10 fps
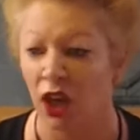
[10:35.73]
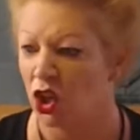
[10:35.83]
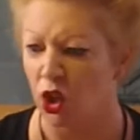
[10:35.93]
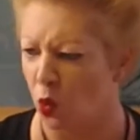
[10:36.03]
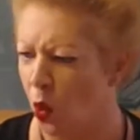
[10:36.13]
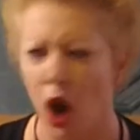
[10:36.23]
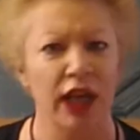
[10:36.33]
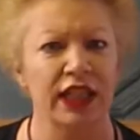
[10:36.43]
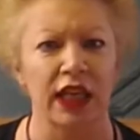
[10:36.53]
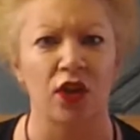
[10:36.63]
So why
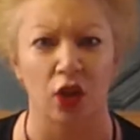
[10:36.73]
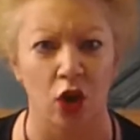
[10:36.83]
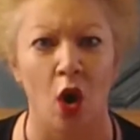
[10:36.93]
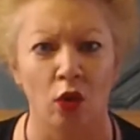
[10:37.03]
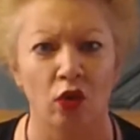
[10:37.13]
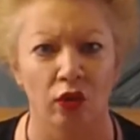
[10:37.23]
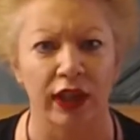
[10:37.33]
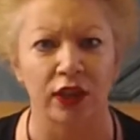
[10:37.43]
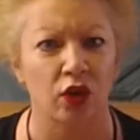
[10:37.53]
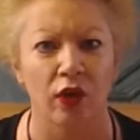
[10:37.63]
did the
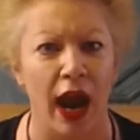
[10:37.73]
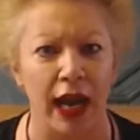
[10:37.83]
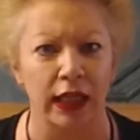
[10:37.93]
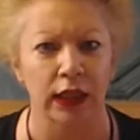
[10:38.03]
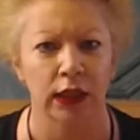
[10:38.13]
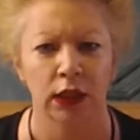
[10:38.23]
concrete crack?